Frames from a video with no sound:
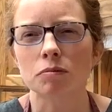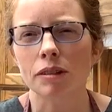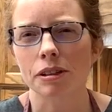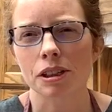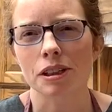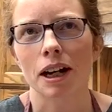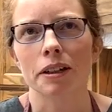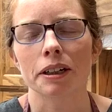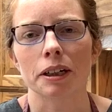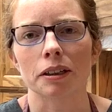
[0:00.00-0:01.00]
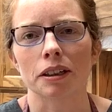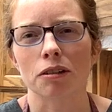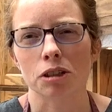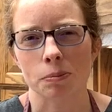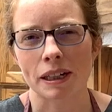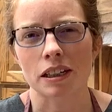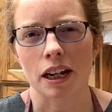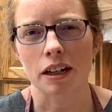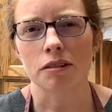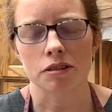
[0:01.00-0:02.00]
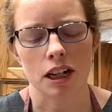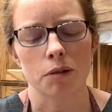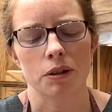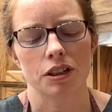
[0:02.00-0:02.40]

This is kind of like a little spice cake. It's kind of what